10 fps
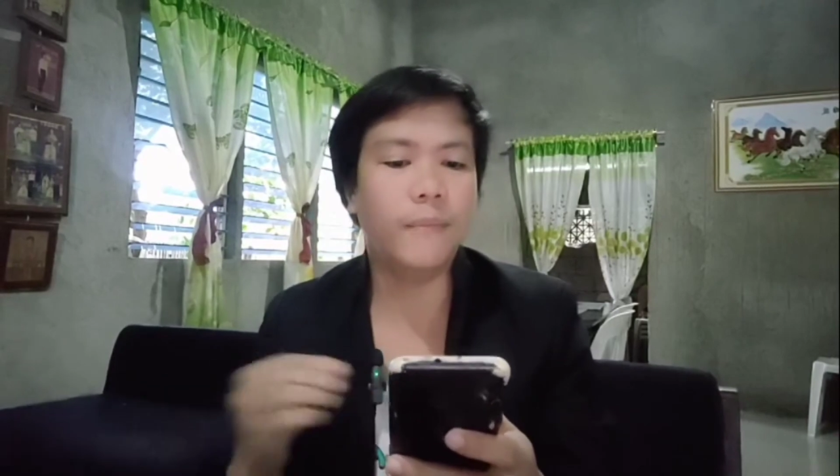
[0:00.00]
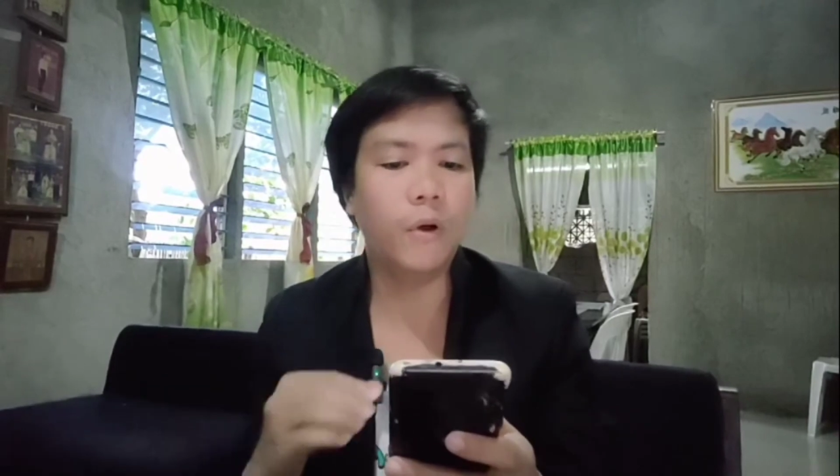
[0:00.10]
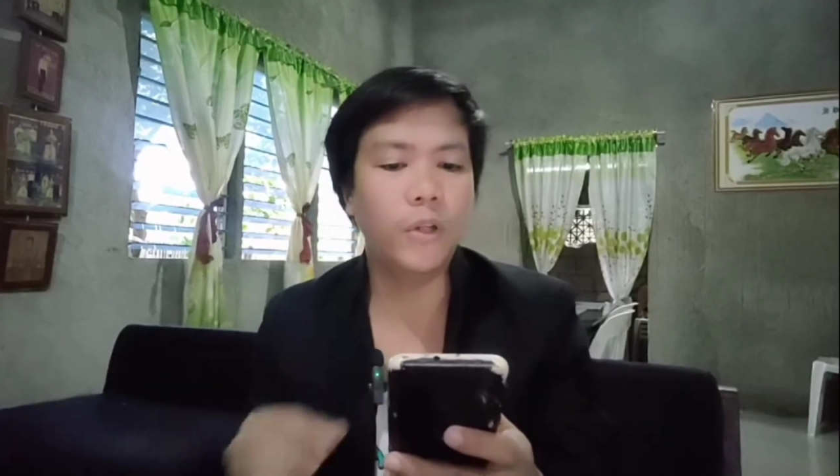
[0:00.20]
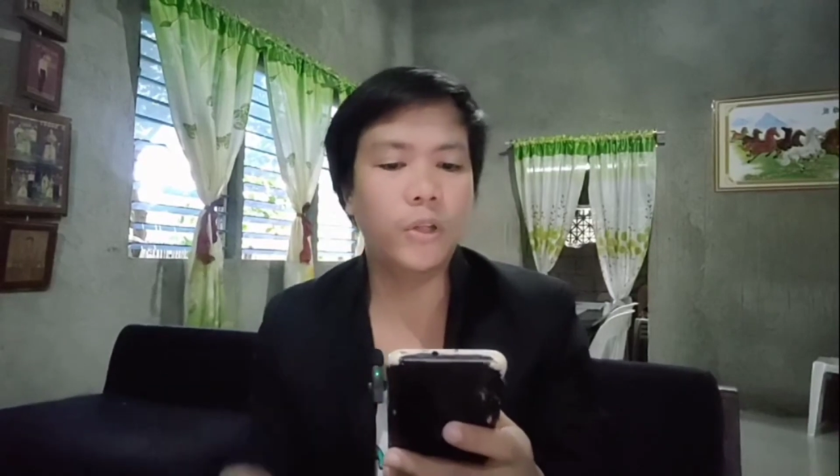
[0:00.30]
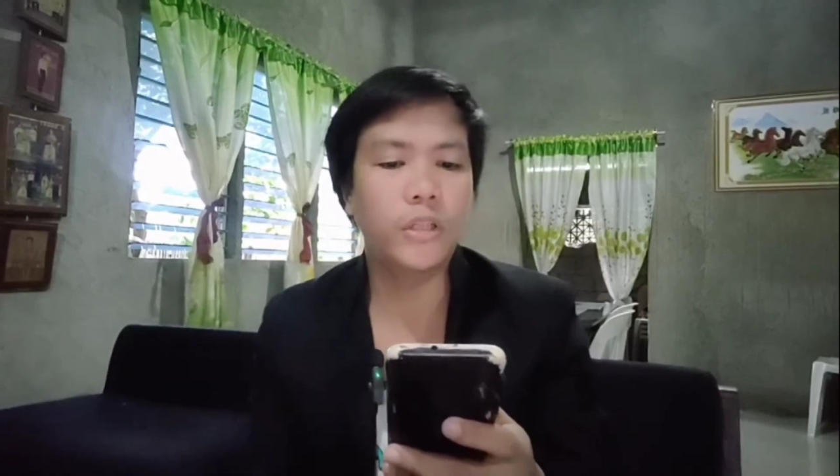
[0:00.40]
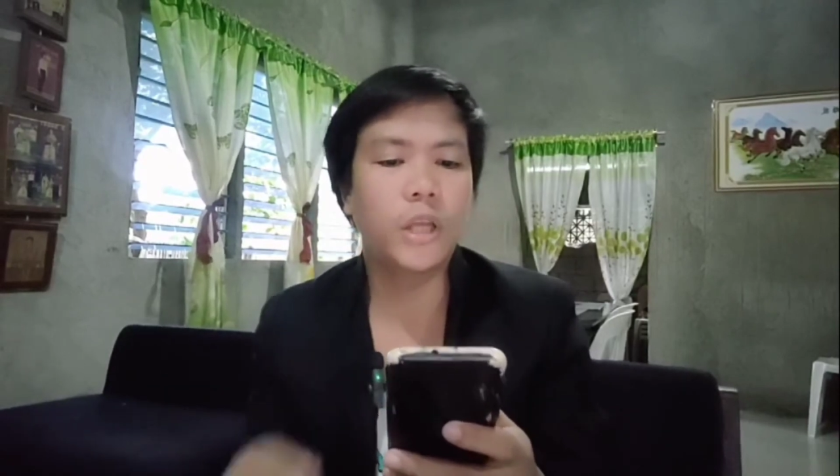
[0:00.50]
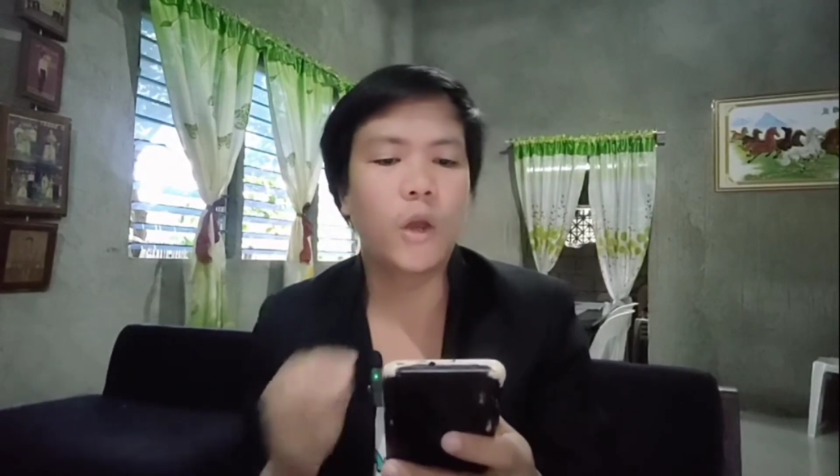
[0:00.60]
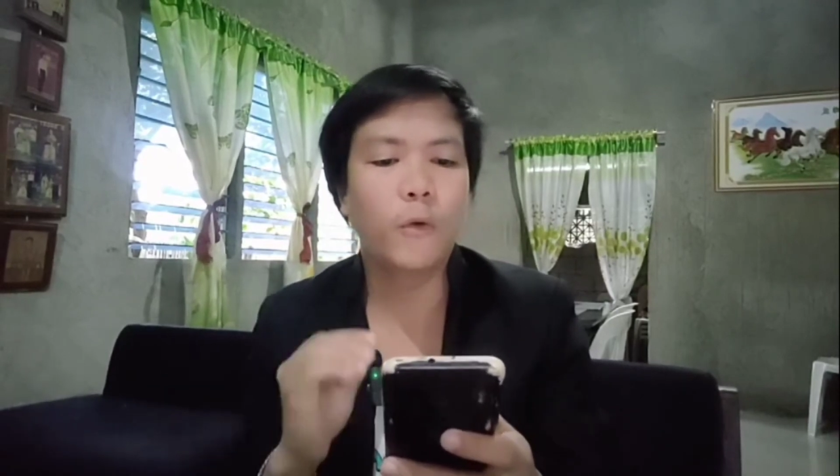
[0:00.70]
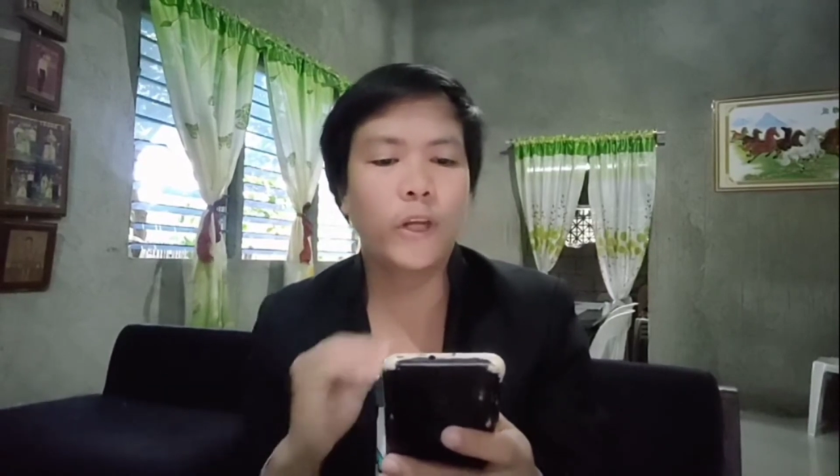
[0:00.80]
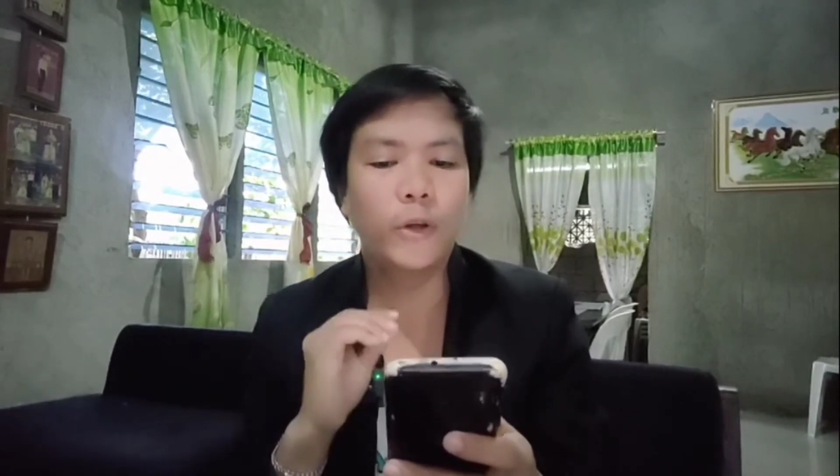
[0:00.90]
emotions
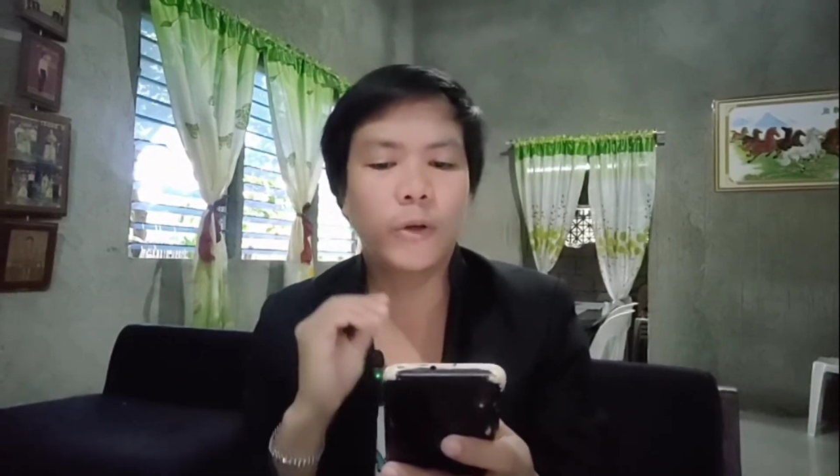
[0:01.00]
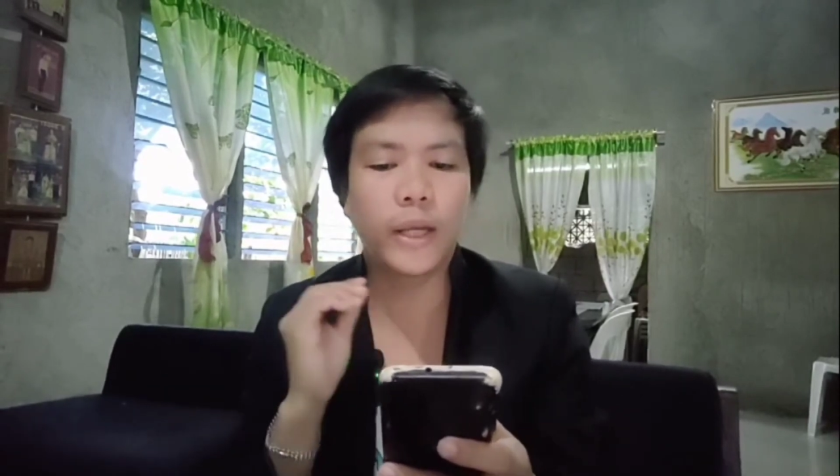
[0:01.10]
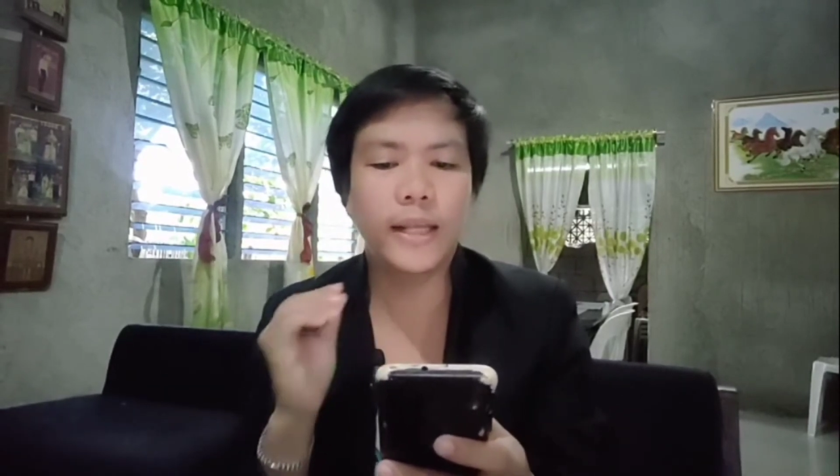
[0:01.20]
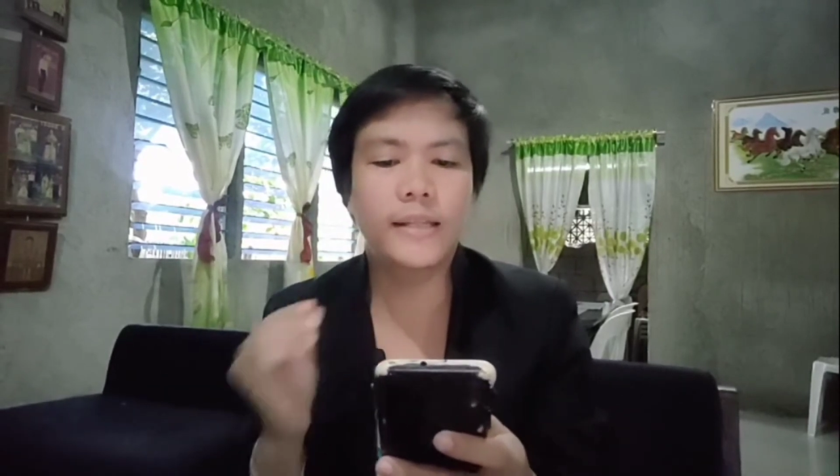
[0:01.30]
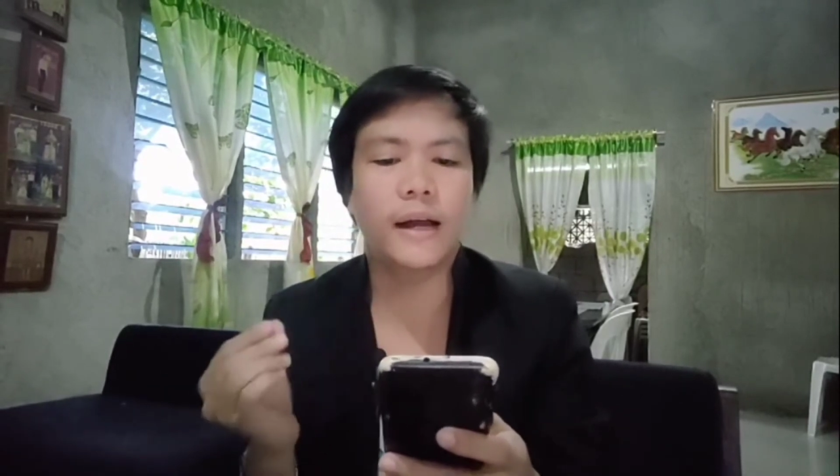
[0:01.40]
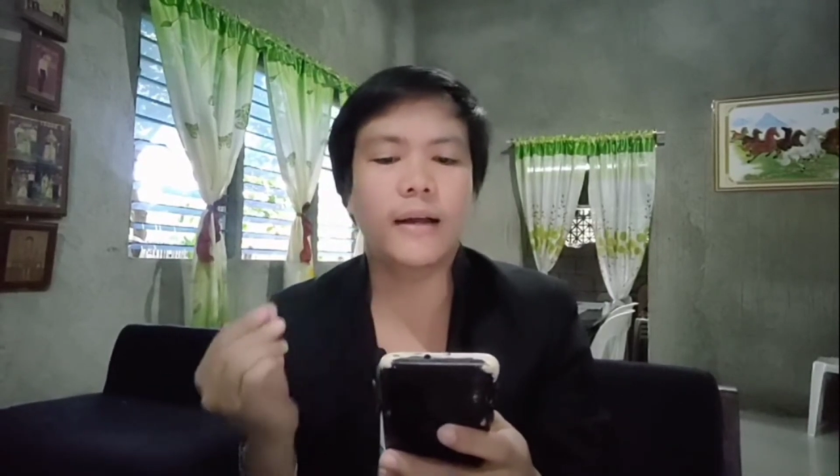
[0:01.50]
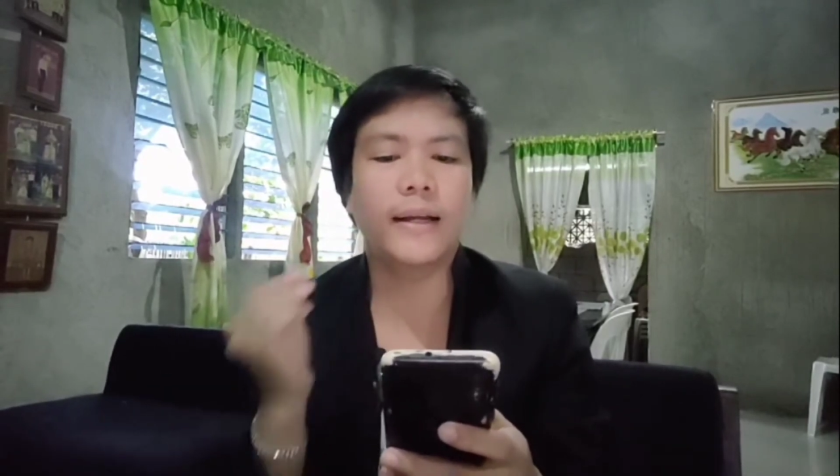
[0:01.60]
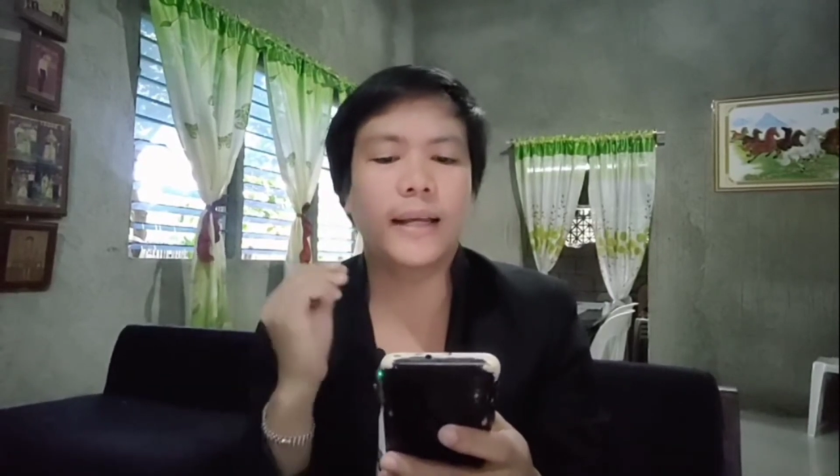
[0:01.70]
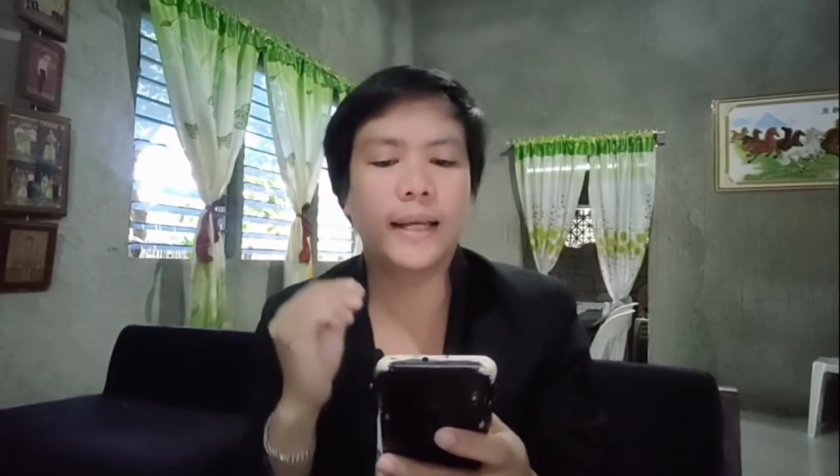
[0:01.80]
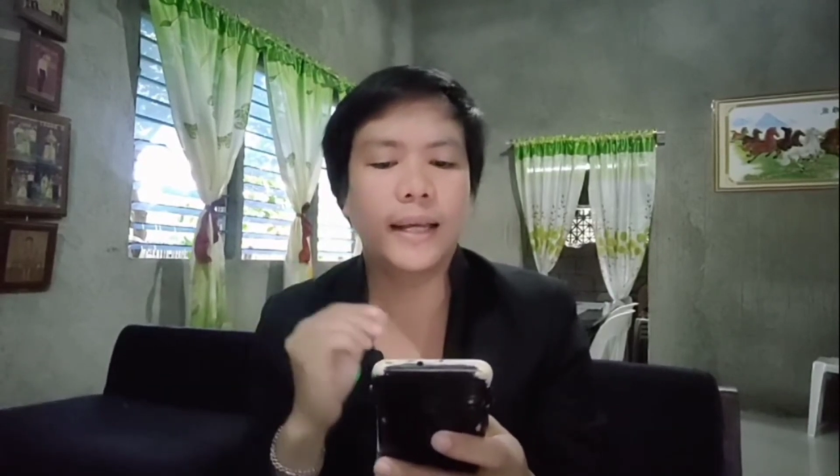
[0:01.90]
when your kids
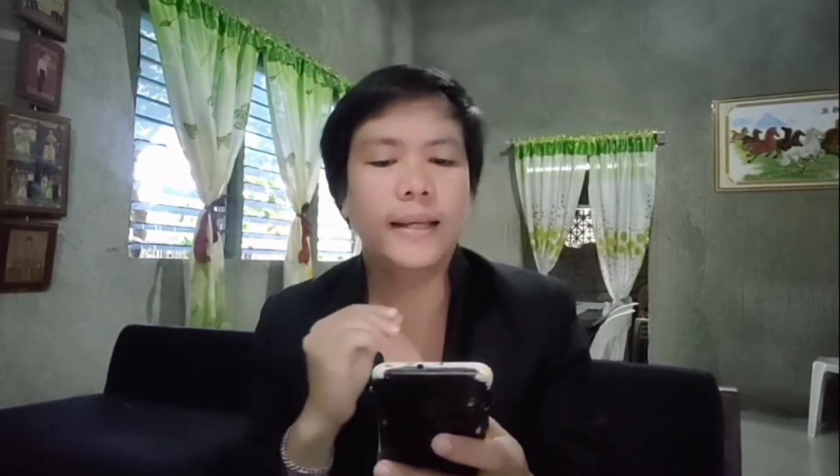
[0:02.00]
are